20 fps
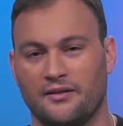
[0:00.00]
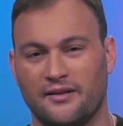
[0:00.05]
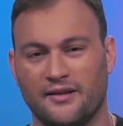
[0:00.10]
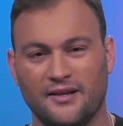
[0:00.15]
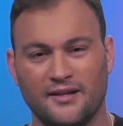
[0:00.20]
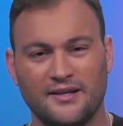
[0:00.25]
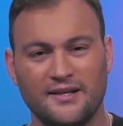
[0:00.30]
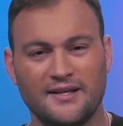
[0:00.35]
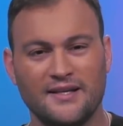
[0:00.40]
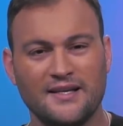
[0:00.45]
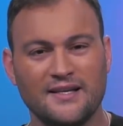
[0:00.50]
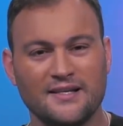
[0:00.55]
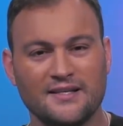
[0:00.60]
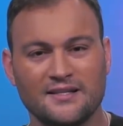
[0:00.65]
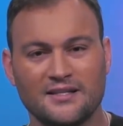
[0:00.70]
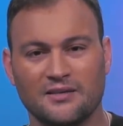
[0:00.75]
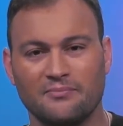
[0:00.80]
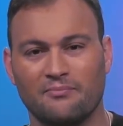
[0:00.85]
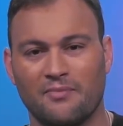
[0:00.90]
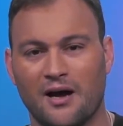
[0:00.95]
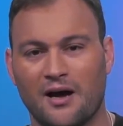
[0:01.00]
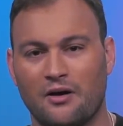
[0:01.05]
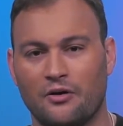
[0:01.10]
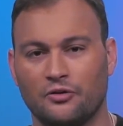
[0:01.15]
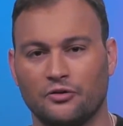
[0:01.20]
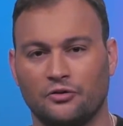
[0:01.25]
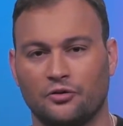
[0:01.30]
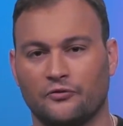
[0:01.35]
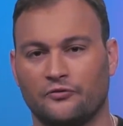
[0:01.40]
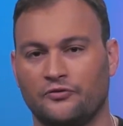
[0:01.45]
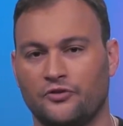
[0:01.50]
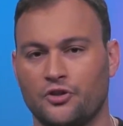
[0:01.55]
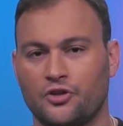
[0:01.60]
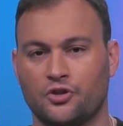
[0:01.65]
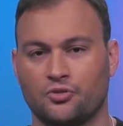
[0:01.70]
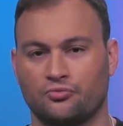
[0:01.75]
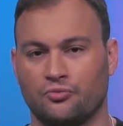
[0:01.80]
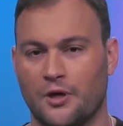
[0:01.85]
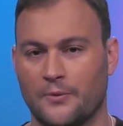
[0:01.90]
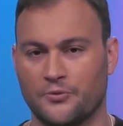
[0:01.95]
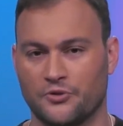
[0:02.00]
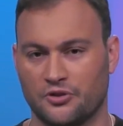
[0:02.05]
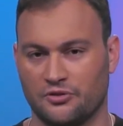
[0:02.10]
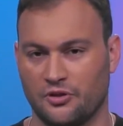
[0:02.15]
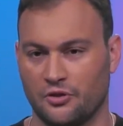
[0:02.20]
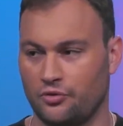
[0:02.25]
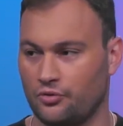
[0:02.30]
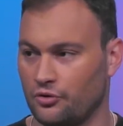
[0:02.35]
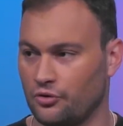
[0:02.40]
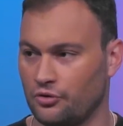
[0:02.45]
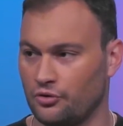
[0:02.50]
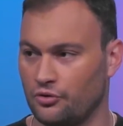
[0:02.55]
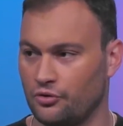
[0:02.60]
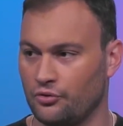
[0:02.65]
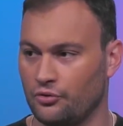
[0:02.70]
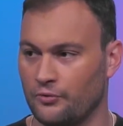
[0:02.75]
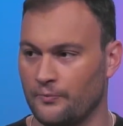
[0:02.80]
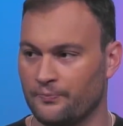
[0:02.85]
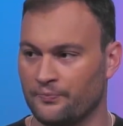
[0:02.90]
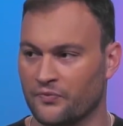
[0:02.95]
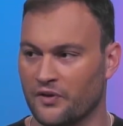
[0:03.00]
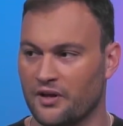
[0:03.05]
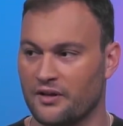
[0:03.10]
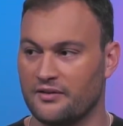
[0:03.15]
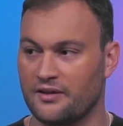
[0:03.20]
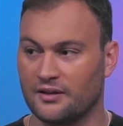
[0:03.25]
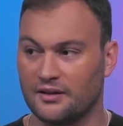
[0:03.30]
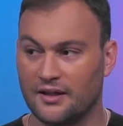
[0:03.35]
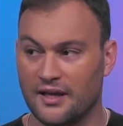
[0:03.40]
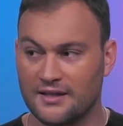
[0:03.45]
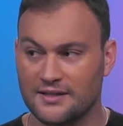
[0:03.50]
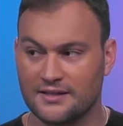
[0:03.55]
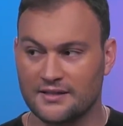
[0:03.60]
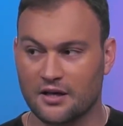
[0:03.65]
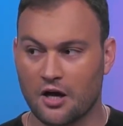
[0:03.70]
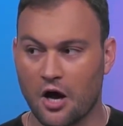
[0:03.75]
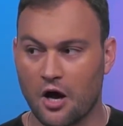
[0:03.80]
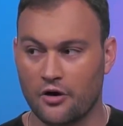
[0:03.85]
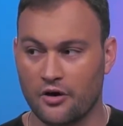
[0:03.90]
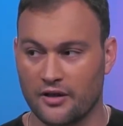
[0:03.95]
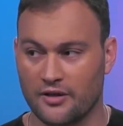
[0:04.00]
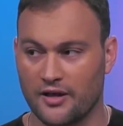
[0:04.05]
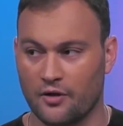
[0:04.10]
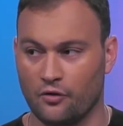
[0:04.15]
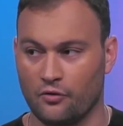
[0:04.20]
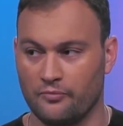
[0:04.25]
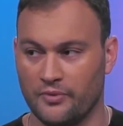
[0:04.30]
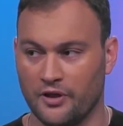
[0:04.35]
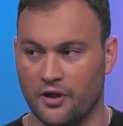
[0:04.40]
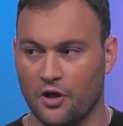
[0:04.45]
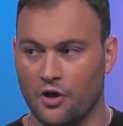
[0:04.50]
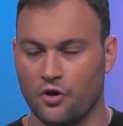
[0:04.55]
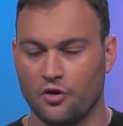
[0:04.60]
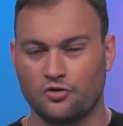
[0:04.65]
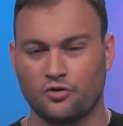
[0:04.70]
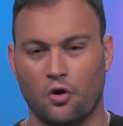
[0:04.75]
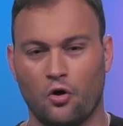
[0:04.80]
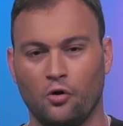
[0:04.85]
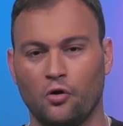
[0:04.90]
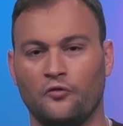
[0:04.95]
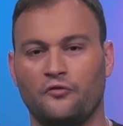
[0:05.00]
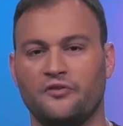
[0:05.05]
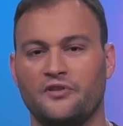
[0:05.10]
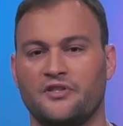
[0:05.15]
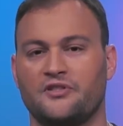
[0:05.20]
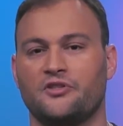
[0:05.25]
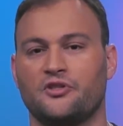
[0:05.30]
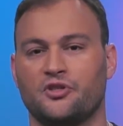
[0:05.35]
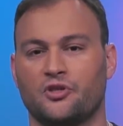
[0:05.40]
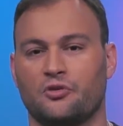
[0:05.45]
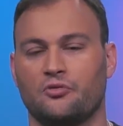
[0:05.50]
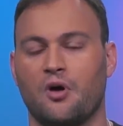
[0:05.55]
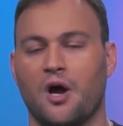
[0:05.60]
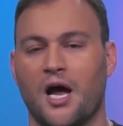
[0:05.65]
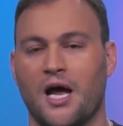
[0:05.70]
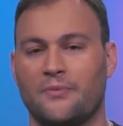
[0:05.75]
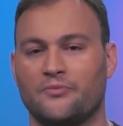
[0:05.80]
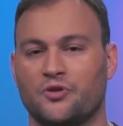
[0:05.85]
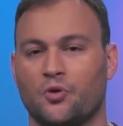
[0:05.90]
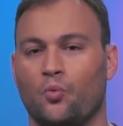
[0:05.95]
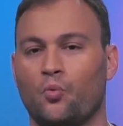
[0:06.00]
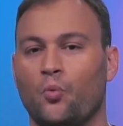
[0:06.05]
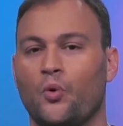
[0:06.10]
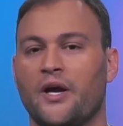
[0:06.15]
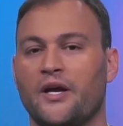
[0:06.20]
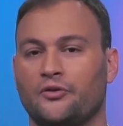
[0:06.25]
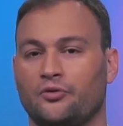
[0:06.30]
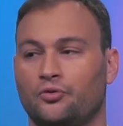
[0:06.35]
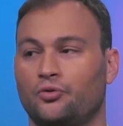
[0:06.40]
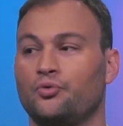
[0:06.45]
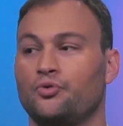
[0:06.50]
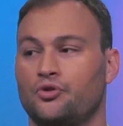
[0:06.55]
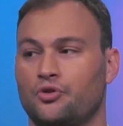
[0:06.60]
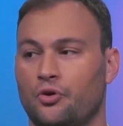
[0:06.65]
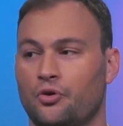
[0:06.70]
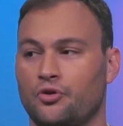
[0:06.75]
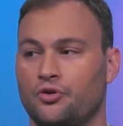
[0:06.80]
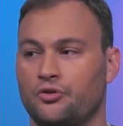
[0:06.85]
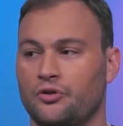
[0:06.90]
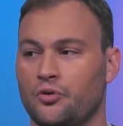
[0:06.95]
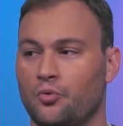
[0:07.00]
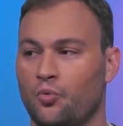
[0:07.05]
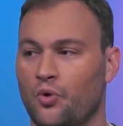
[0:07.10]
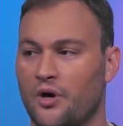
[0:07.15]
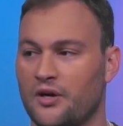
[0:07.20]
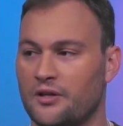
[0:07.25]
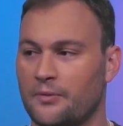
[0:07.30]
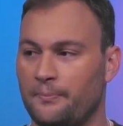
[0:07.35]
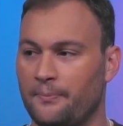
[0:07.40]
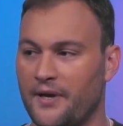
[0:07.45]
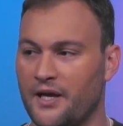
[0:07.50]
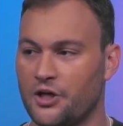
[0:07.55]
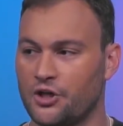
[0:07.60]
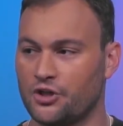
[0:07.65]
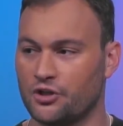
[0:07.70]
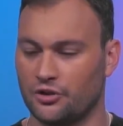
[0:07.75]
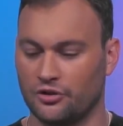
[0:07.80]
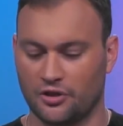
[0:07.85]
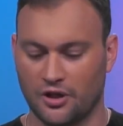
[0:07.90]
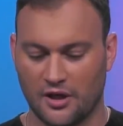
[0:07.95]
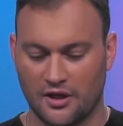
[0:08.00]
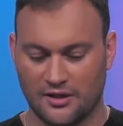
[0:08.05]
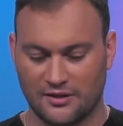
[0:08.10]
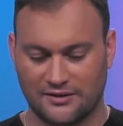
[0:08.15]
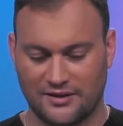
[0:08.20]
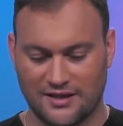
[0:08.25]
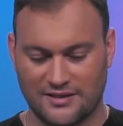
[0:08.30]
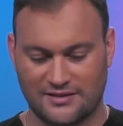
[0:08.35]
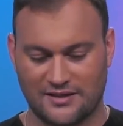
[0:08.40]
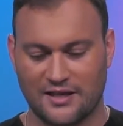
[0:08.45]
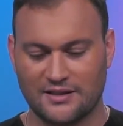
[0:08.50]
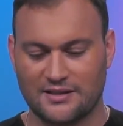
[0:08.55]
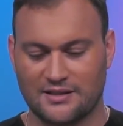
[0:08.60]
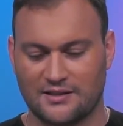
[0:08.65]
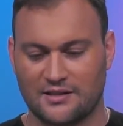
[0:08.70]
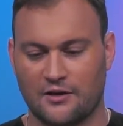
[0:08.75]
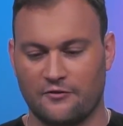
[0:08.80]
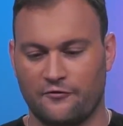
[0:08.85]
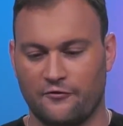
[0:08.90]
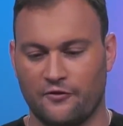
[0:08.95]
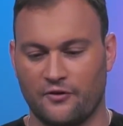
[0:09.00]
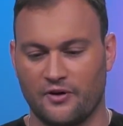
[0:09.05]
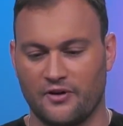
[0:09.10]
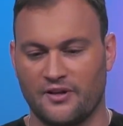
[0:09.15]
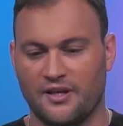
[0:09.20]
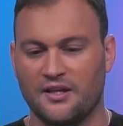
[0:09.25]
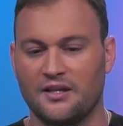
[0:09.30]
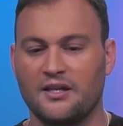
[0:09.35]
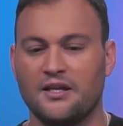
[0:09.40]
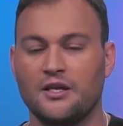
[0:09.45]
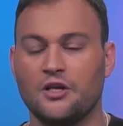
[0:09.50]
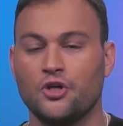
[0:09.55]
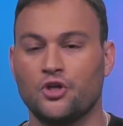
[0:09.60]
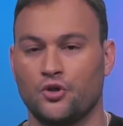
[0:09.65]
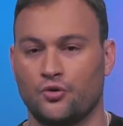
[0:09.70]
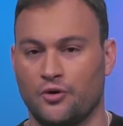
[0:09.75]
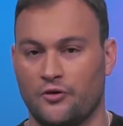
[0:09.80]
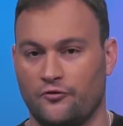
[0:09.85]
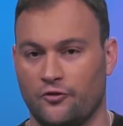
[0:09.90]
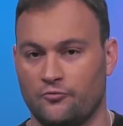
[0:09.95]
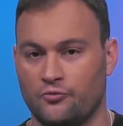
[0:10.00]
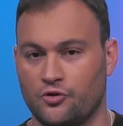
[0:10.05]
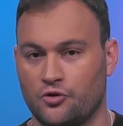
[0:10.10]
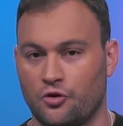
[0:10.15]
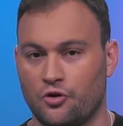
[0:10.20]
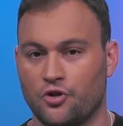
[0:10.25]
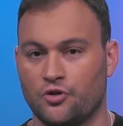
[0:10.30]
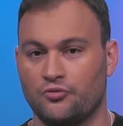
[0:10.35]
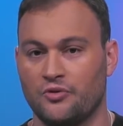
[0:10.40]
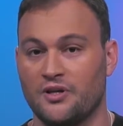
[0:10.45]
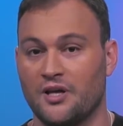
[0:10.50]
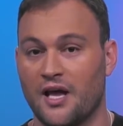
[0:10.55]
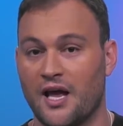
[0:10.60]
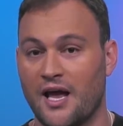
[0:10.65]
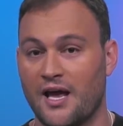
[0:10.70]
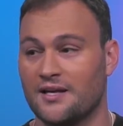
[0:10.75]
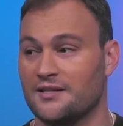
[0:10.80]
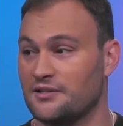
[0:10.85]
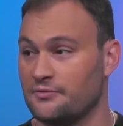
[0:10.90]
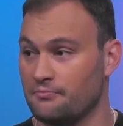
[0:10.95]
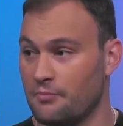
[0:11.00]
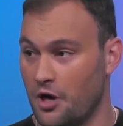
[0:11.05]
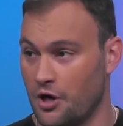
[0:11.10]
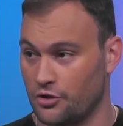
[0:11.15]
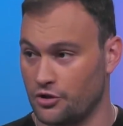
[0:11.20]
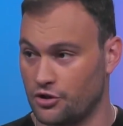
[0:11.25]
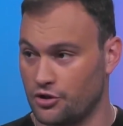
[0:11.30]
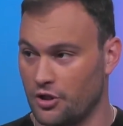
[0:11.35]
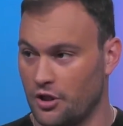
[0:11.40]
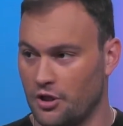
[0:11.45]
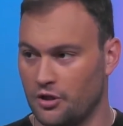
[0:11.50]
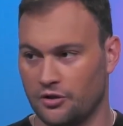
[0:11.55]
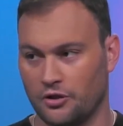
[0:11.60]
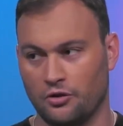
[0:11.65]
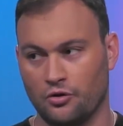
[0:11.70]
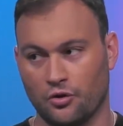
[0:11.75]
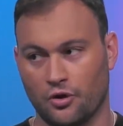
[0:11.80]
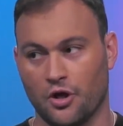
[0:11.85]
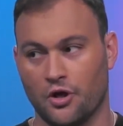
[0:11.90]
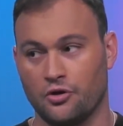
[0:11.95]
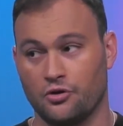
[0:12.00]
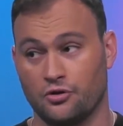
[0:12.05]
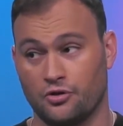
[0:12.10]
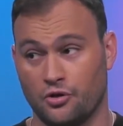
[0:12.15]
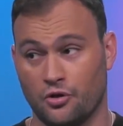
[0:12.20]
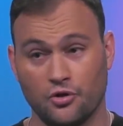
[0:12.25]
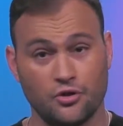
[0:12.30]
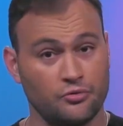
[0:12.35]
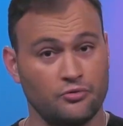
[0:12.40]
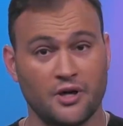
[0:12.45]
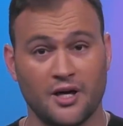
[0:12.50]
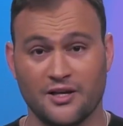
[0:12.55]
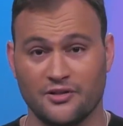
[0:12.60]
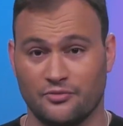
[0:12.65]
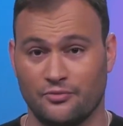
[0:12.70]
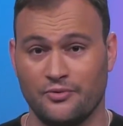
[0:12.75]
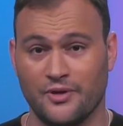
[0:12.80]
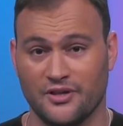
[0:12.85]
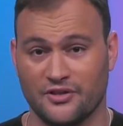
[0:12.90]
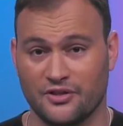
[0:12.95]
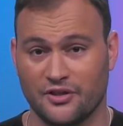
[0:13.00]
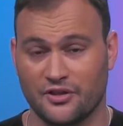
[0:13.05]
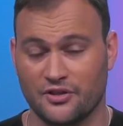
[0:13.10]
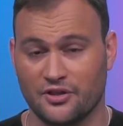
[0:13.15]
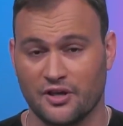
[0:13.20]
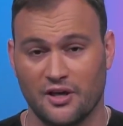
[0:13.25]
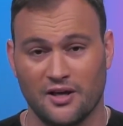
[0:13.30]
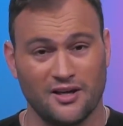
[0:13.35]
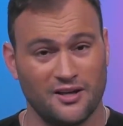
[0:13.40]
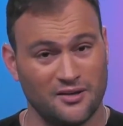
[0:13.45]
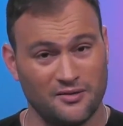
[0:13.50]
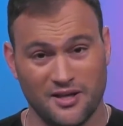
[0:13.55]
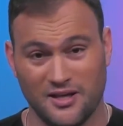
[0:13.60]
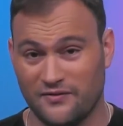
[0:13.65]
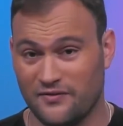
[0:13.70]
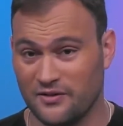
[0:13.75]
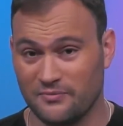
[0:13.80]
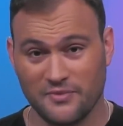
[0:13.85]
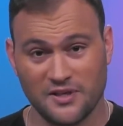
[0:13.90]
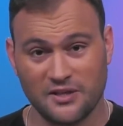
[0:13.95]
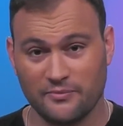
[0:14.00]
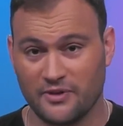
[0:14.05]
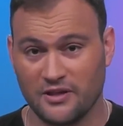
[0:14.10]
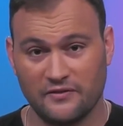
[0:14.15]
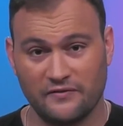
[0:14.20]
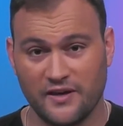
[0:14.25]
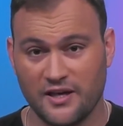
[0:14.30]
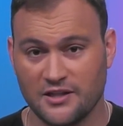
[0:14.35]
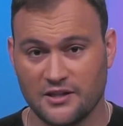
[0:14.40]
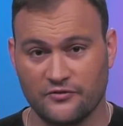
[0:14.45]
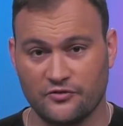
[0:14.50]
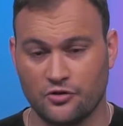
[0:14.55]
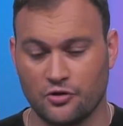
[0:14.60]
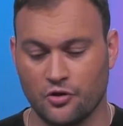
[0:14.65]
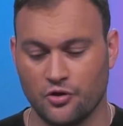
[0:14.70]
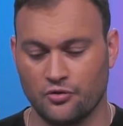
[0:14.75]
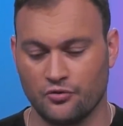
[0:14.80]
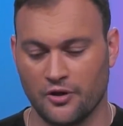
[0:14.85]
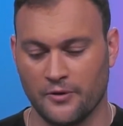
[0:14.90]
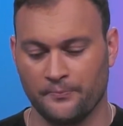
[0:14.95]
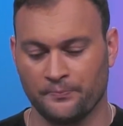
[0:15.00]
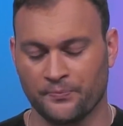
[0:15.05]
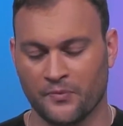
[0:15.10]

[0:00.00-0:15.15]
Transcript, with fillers: the least amount of disruption, that you can do, the less scarring there will be. So all of this describes a way to do surgery where the patient does not suffer the injury from surgery as much. Now look, surgery has risks even minimally invasive surgery.